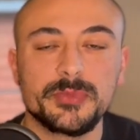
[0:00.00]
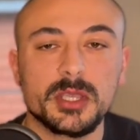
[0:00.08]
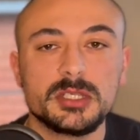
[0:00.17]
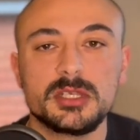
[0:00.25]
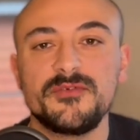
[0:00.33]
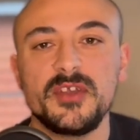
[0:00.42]

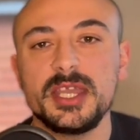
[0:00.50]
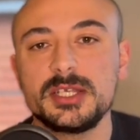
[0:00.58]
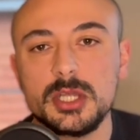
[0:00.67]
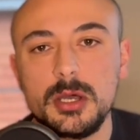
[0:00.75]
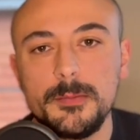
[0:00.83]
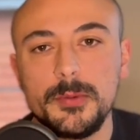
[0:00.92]
So for
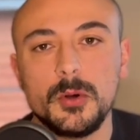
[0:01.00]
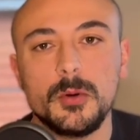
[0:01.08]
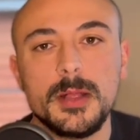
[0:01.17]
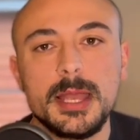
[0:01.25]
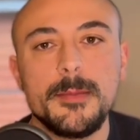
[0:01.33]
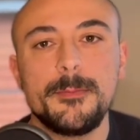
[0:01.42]
example,
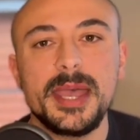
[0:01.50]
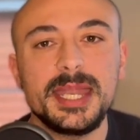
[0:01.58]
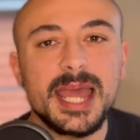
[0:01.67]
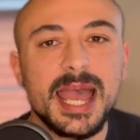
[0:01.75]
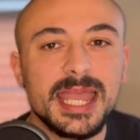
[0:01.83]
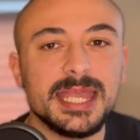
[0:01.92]
Ben
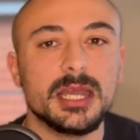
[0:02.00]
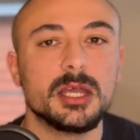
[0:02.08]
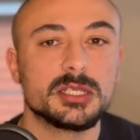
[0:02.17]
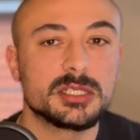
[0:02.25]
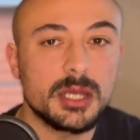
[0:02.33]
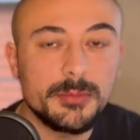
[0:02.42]
ate
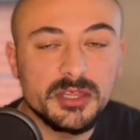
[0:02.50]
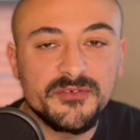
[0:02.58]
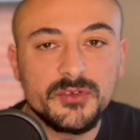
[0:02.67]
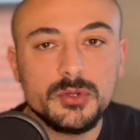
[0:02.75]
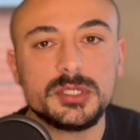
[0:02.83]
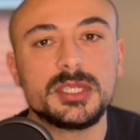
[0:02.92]
some of the
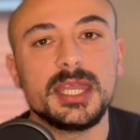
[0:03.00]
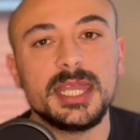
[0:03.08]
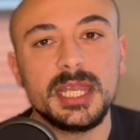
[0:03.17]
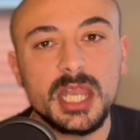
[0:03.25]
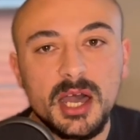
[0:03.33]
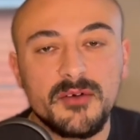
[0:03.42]
foods that he
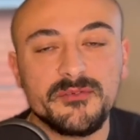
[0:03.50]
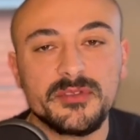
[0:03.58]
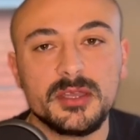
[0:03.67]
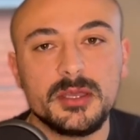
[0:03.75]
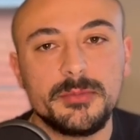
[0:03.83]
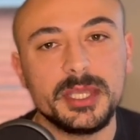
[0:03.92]
loved,
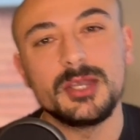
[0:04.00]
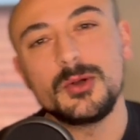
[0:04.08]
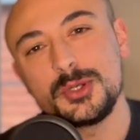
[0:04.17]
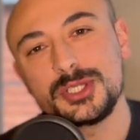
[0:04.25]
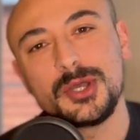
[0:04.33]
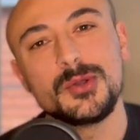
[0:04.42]
but he
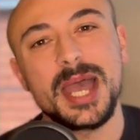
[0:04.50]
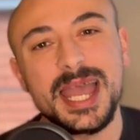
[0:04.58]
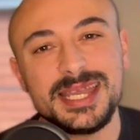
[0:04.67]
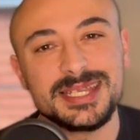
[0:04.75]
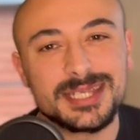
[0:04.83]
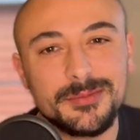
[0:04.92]
also
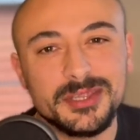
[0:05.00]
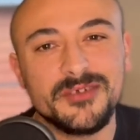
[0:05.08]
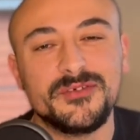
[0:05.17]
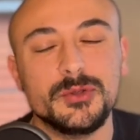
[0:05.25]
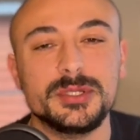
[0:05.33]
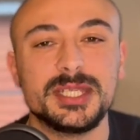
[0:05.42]
ate some of the
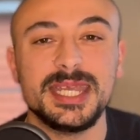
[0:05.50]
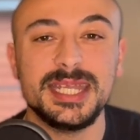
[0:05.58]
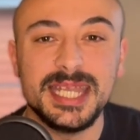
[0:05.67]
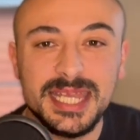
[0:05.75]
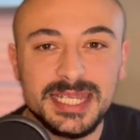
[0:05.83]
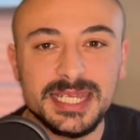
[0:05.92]
foods he
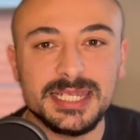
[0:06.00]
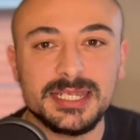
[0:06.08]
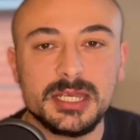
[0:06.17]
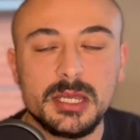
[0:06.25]
needed.